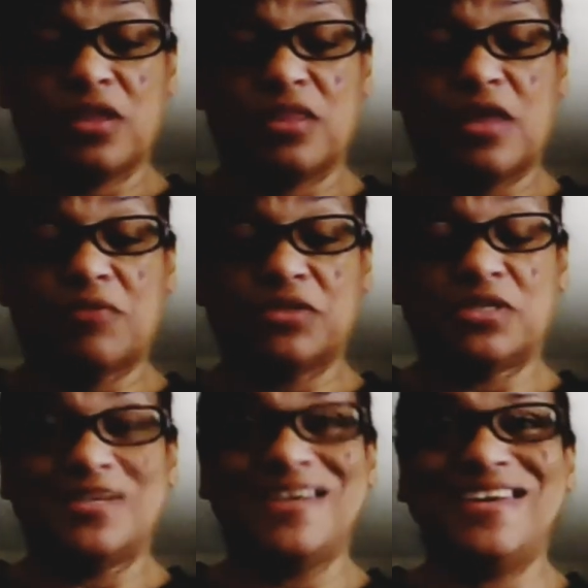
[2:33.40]
that was
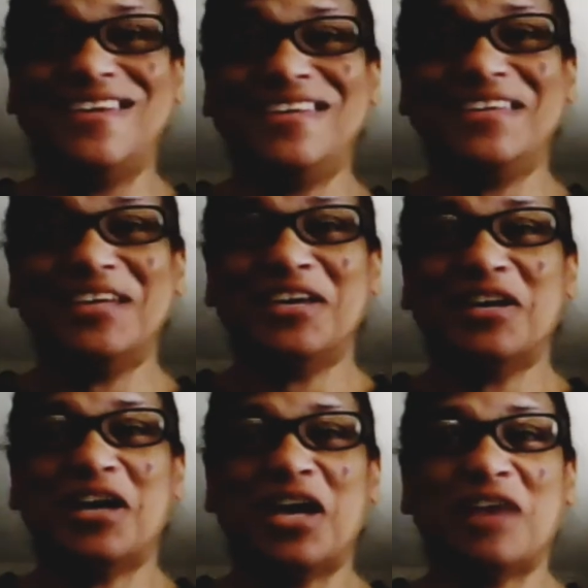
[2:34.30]

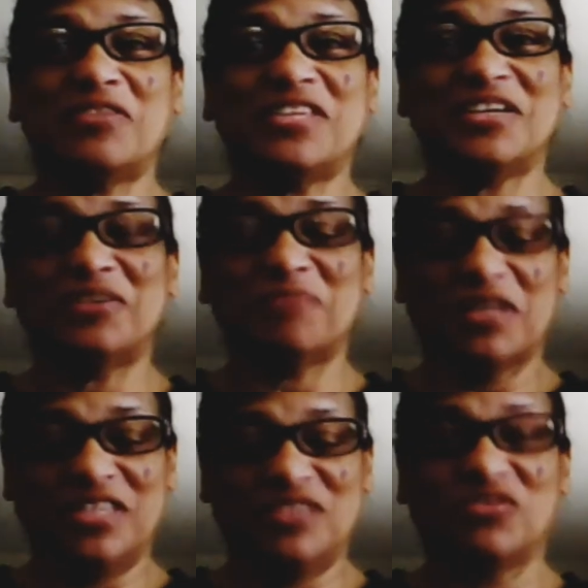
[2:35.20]
I have to tell you
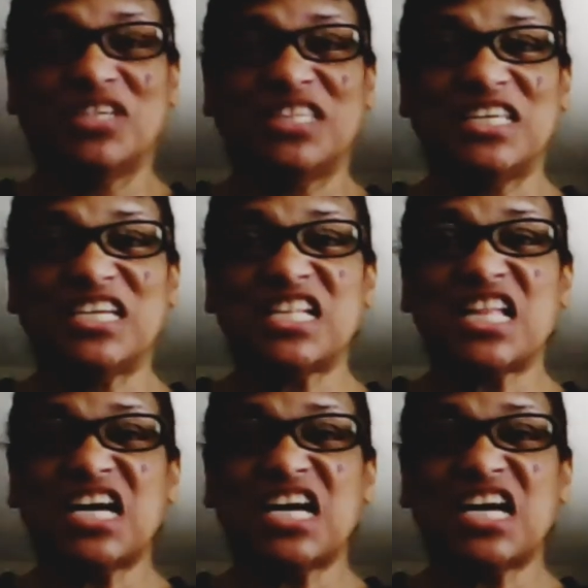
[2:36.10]
about this one thing.